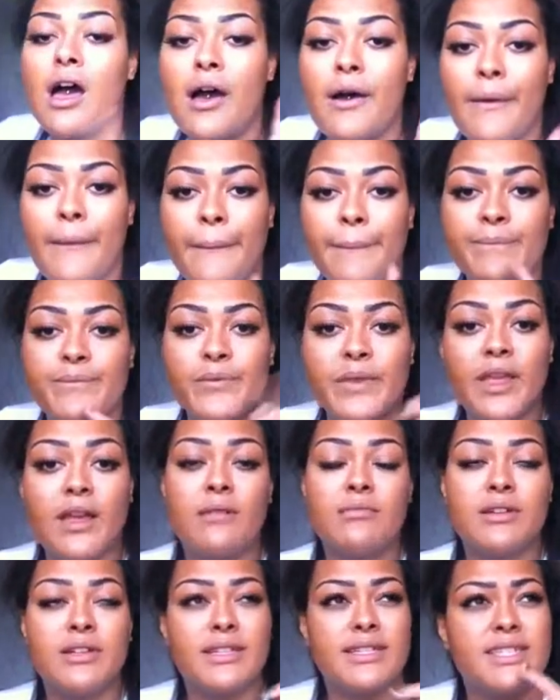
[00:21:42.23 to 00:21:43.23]
Oh,
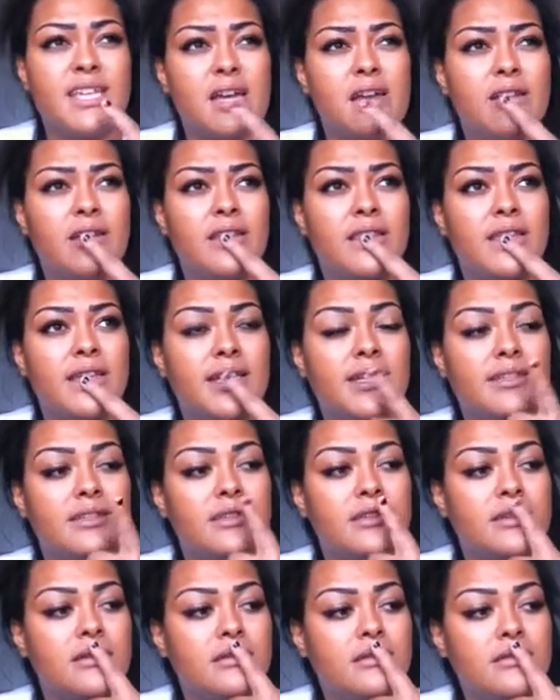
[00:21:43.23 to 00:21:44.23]
I'm gonna tell you
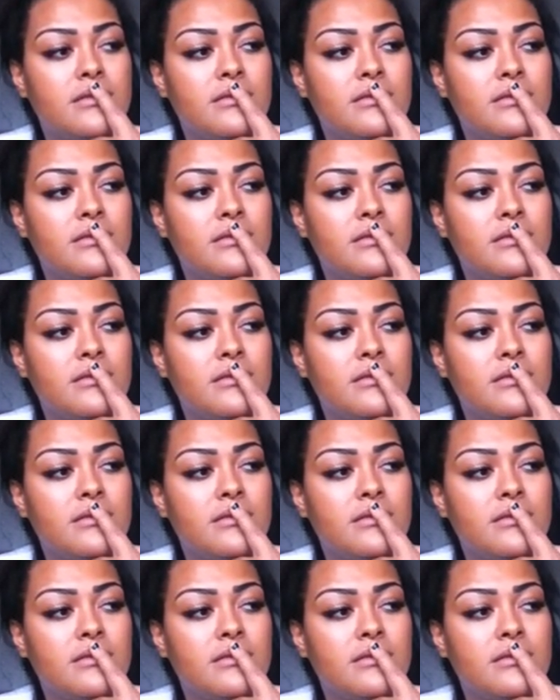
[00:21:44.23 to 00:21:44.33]
this.